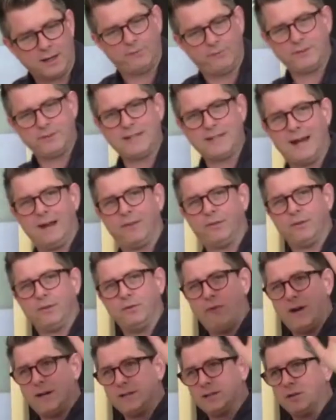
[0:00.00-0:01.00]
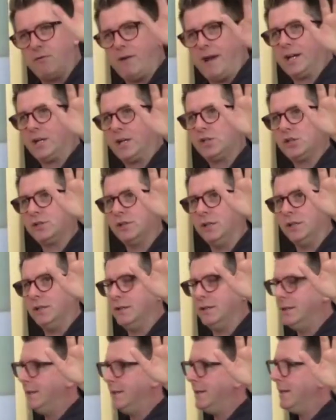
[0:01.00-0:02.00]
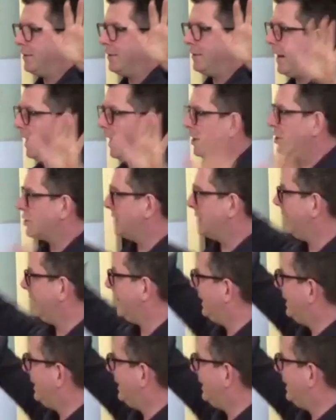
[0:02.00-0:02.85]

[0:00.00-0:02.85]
death, and resurrection, then actually he